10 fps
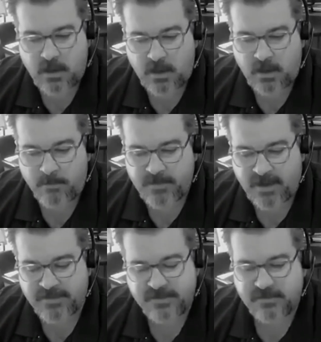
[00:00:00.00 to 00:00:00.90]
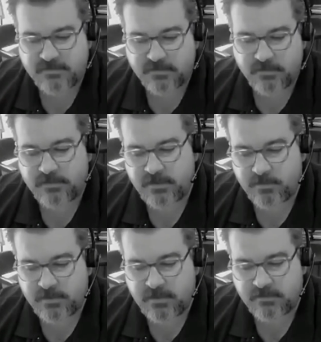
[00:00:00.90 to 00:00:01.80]
I think that's a good
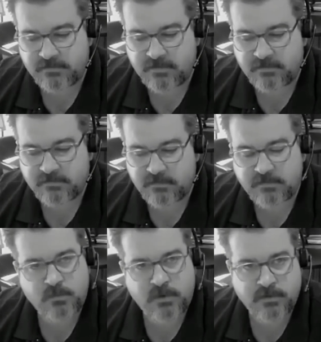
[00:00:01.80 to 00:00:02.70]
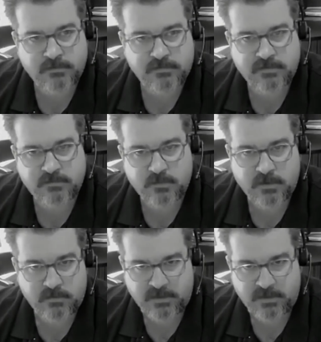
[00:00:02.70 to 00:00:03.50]
thing, because it's one of those things where,